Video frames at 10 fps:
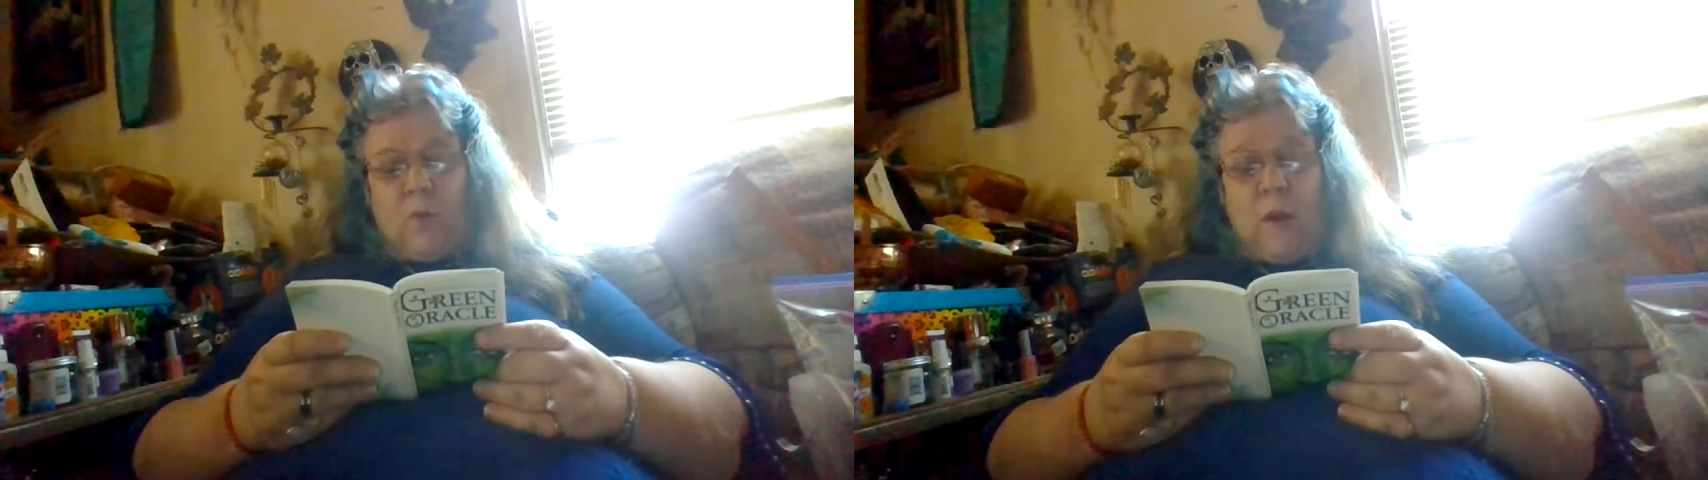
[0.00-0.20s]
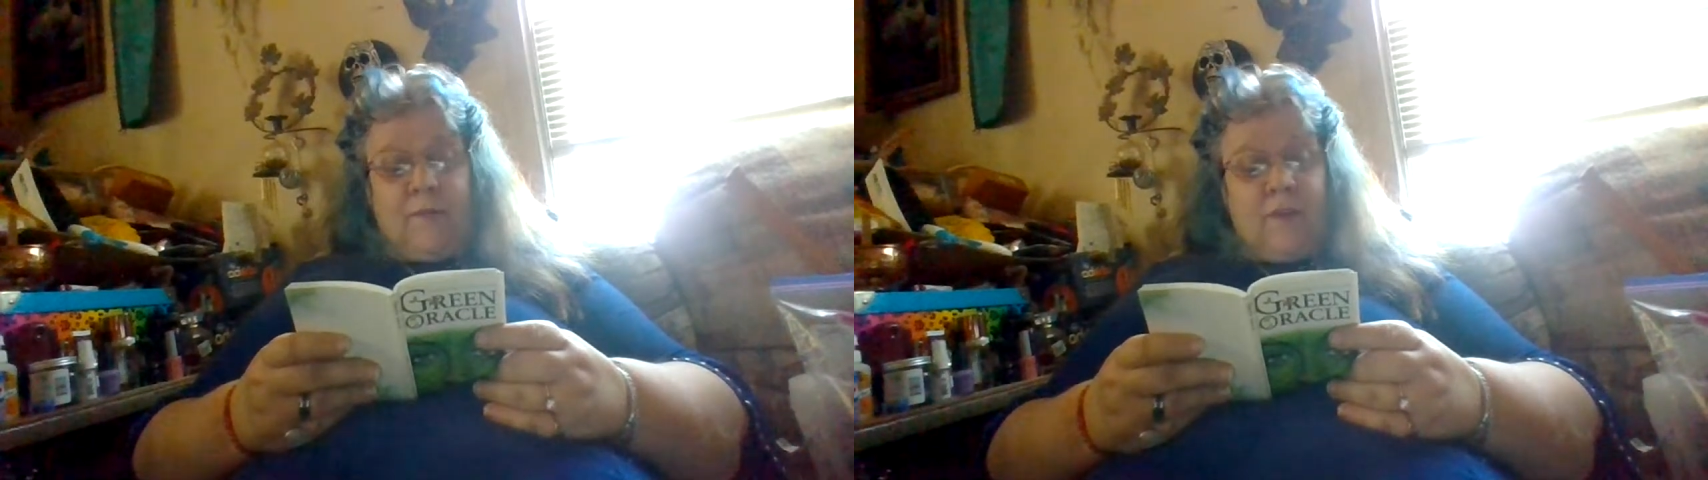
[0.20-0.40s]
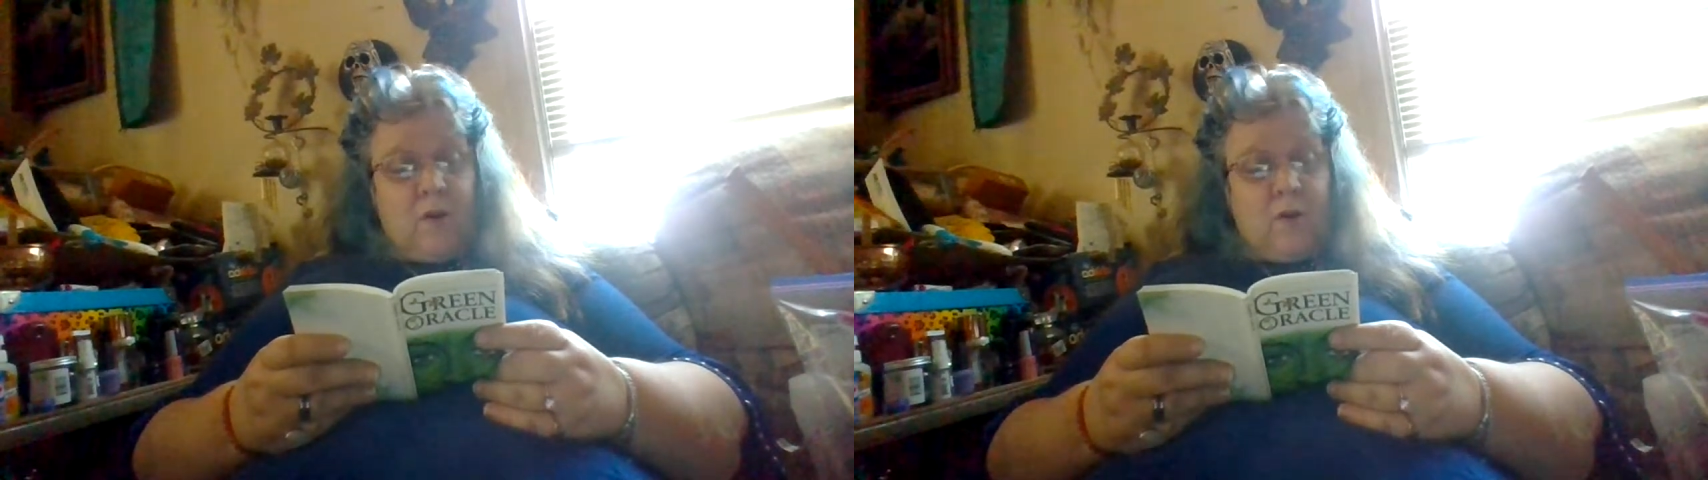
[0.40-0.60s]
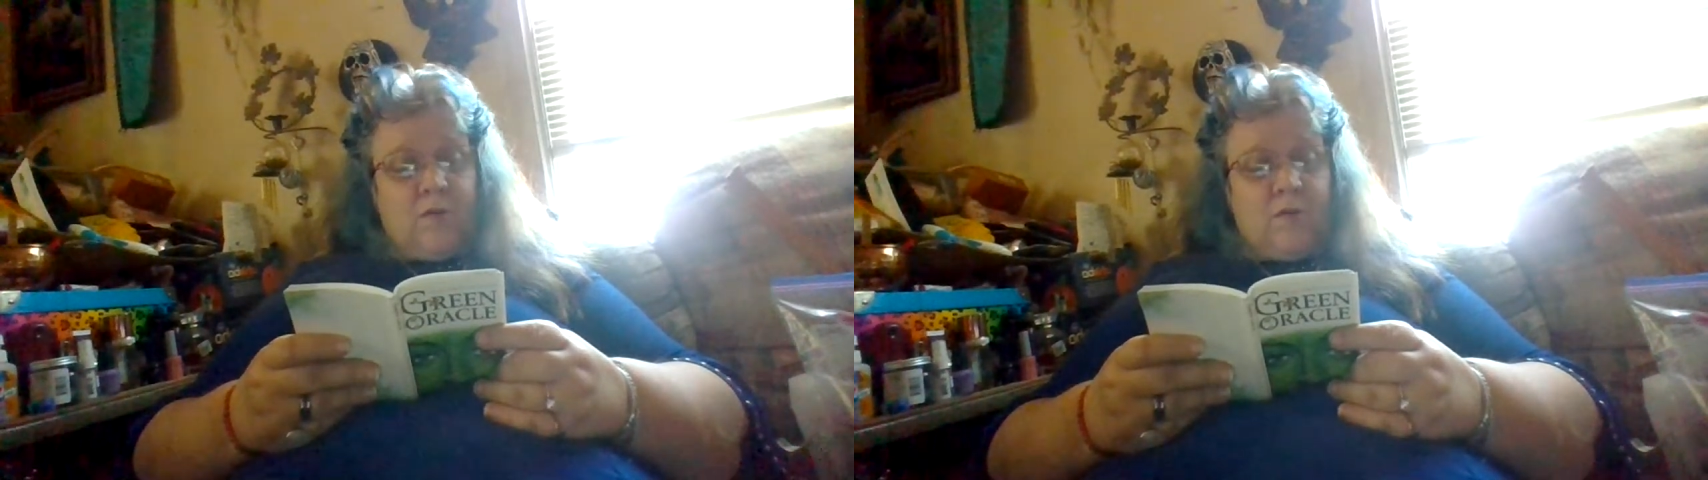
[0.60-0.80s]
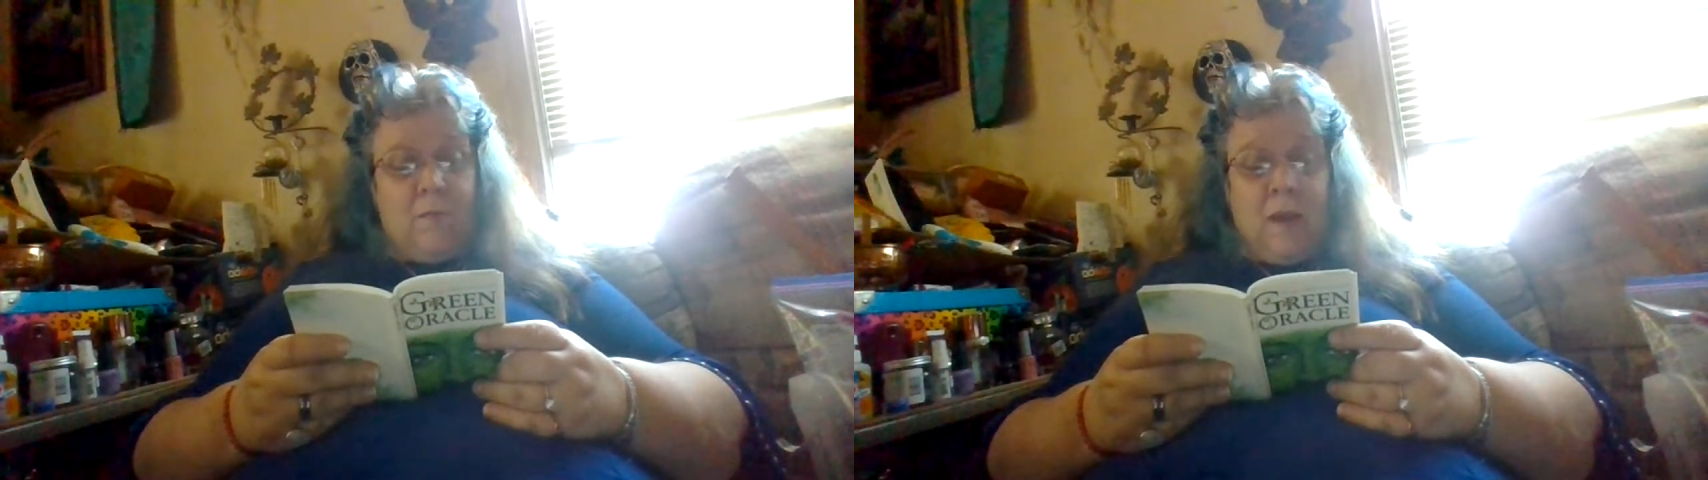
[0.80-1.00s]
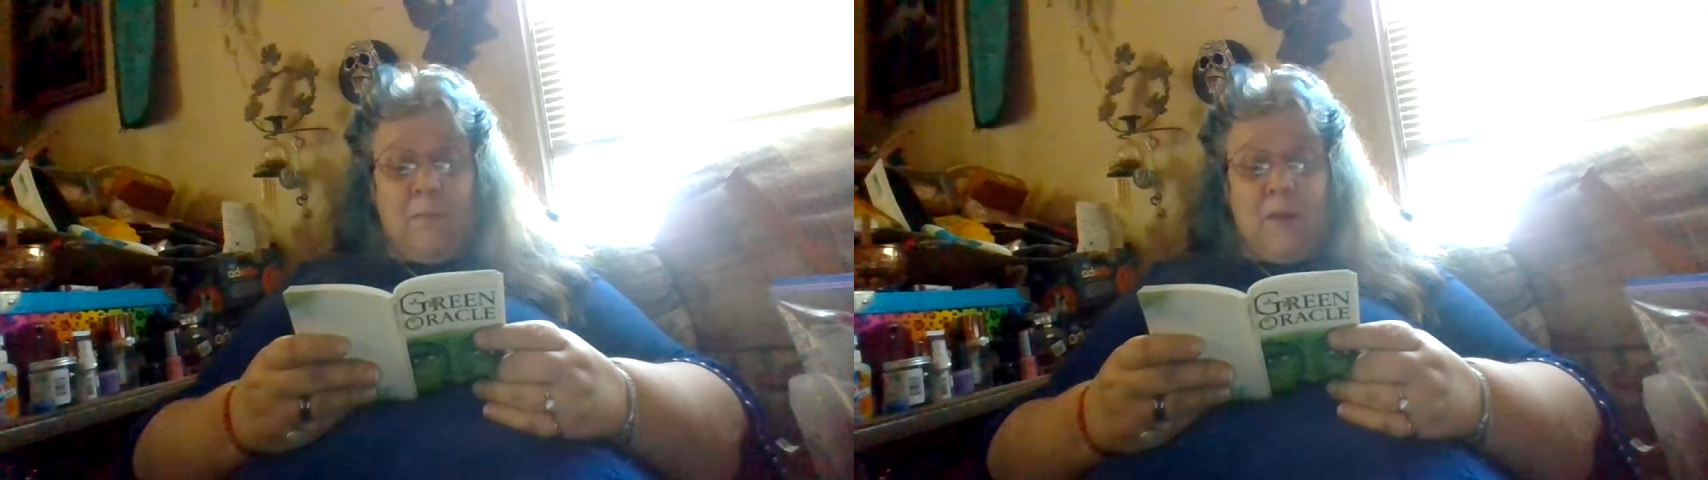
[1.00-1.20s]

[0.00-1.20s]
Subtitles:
around the earth may